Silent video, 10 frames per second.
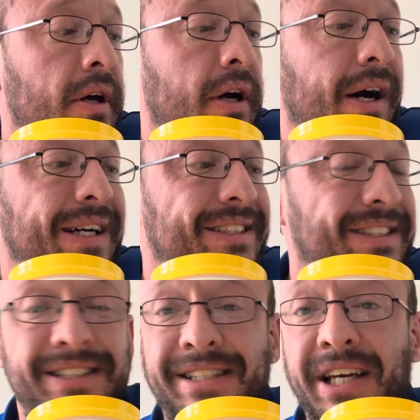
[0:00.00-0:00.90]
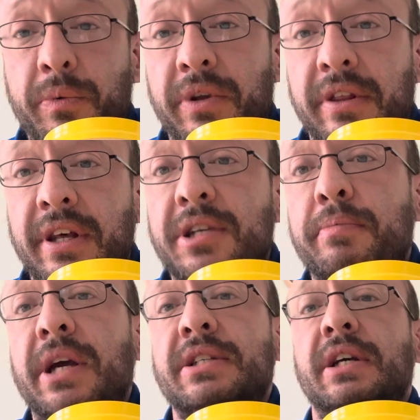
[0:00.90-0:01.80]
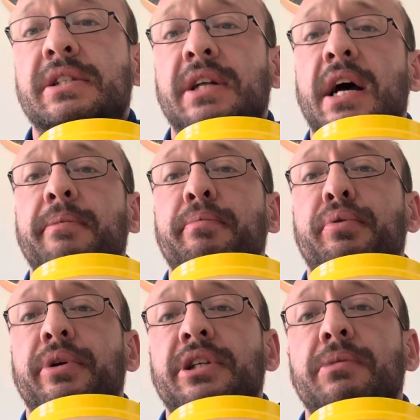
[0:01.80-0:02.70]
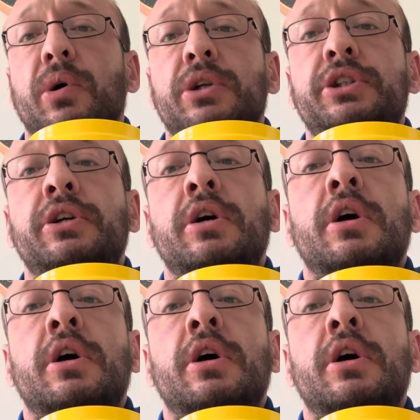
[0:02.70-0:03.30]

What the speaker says: I stick with this basic stack pretty much